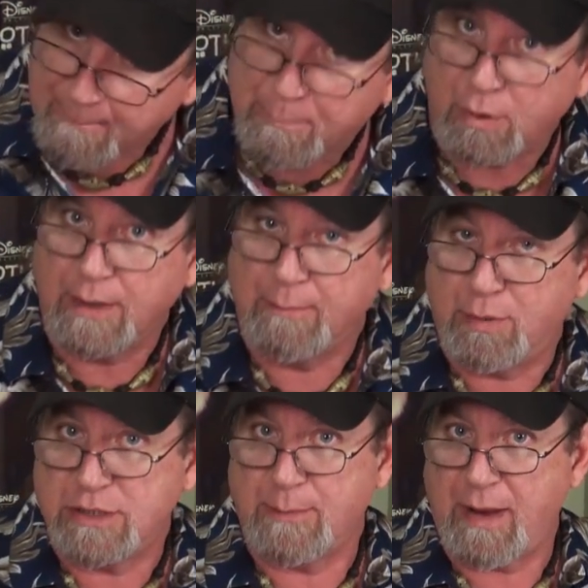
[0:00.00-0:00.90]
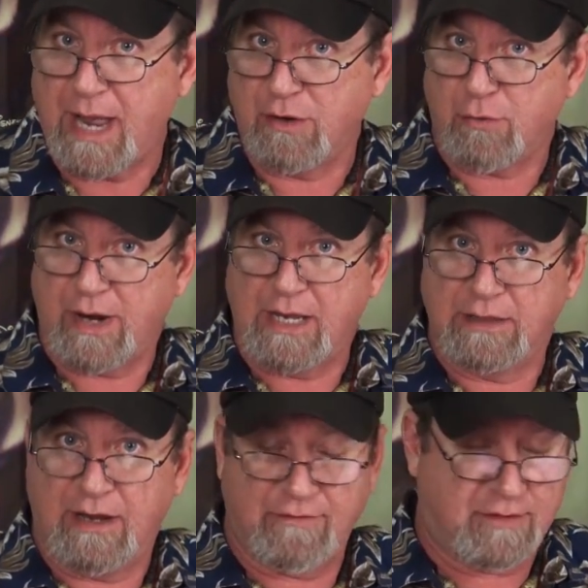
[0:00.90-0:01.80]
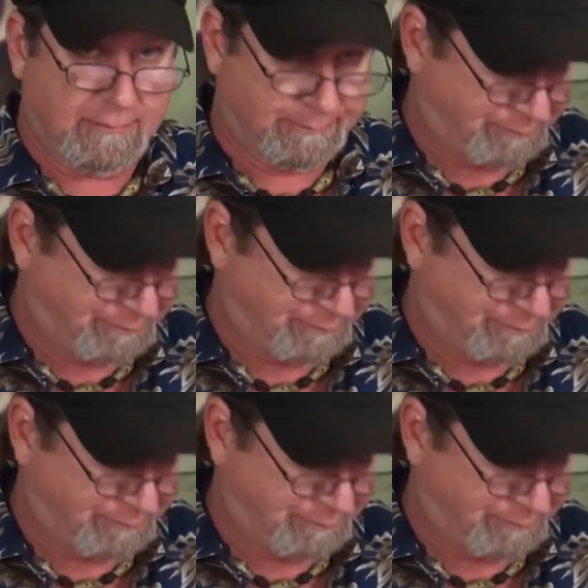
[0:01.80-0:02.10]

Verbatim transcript: and pull it, push it back and create lift.